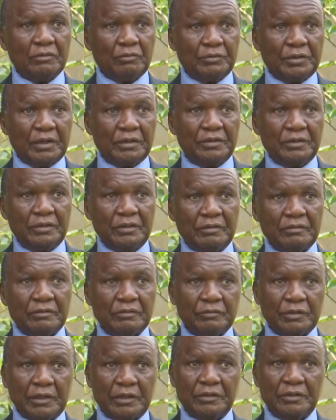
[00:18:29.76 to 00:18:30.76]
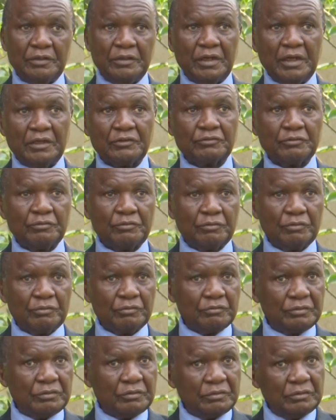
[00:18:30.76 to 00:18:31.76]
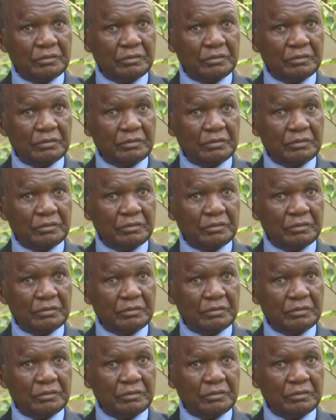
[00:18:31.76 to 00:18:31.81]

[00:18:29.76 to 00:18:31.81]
We had the national